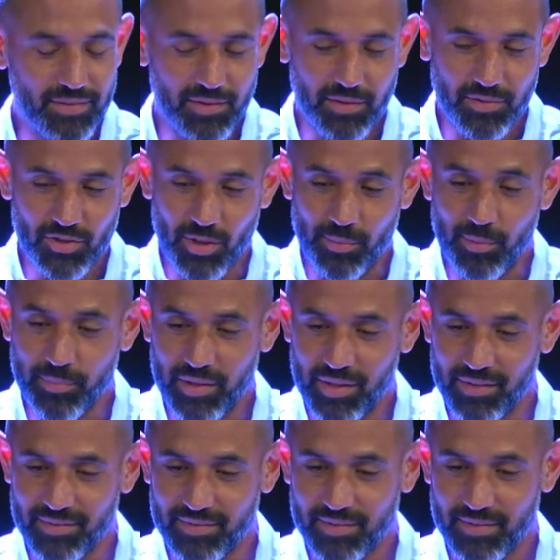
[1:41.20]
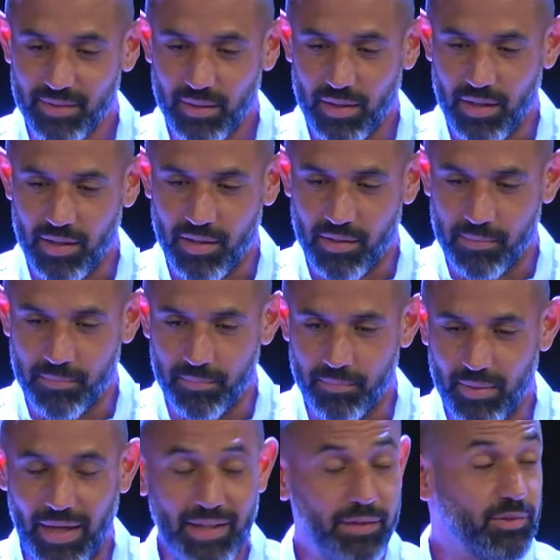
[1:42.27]
those summer meetings. I
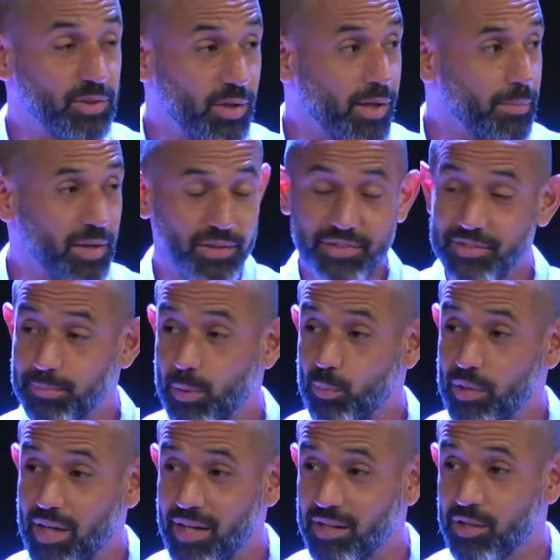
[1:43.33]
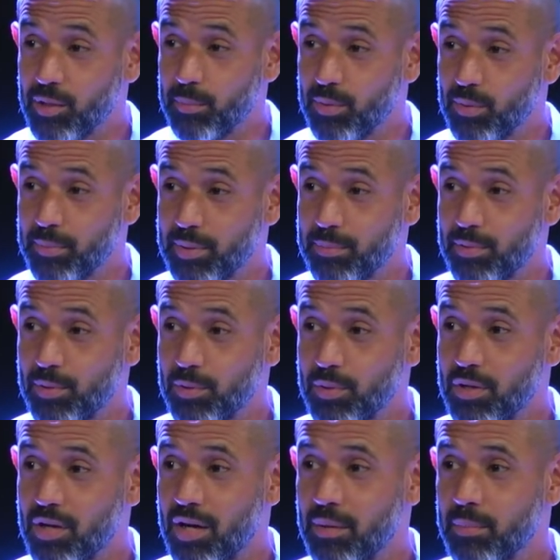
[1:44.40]
never thought about this, but we had a couple of people
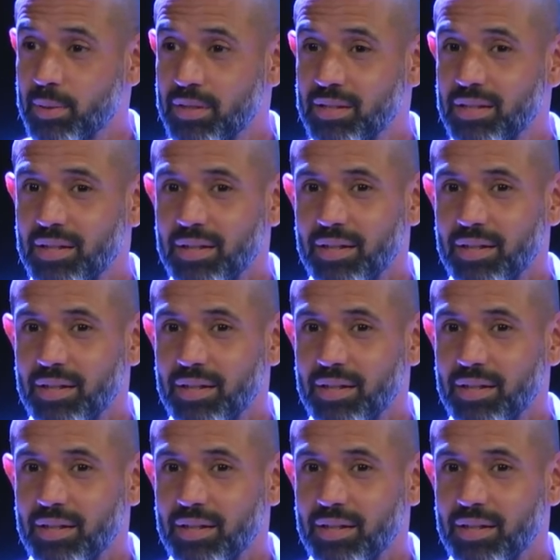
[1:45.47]
comment.